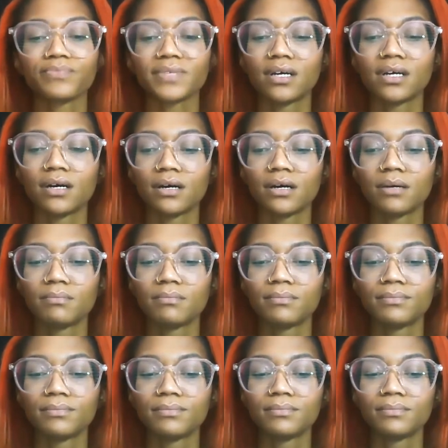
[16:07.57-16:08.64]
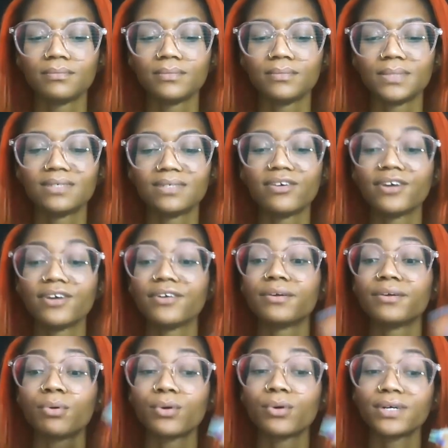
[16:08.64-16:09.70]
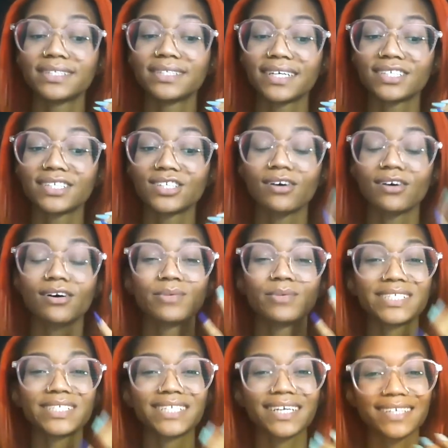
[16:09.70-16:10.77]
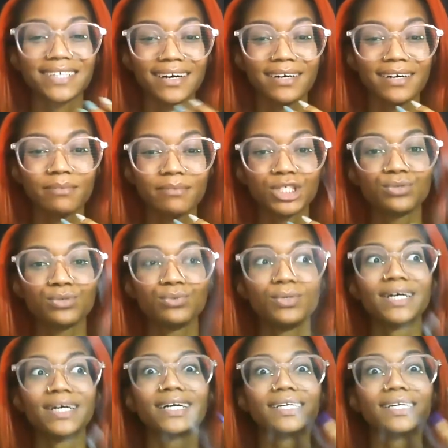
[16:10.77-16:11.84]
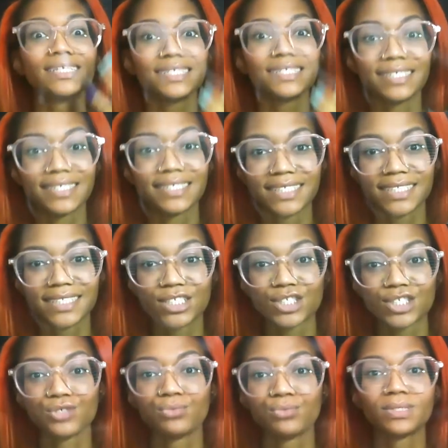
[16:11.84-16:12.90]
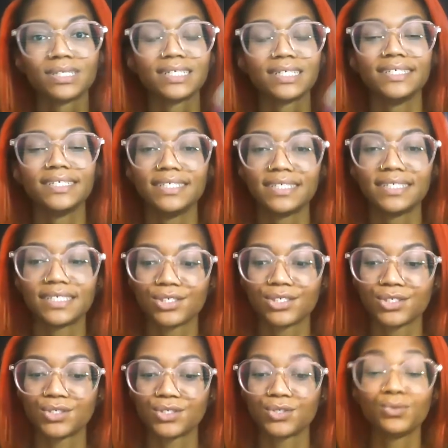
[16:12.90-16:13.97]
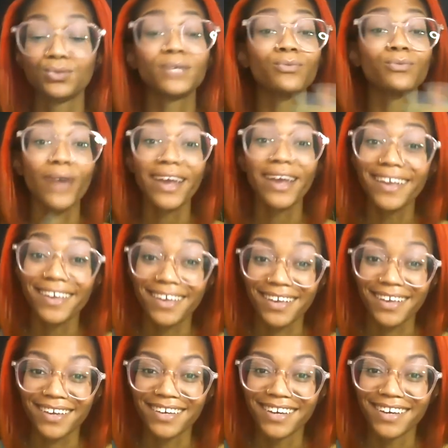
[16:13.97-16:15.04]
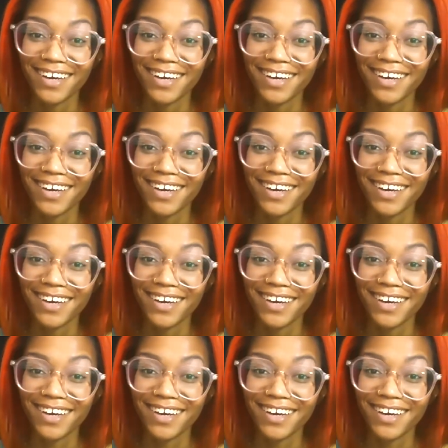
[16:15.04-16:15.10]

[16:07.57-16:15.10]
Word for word: um, it's very important that y'all always take time to cleanse, to release, to get Reiki,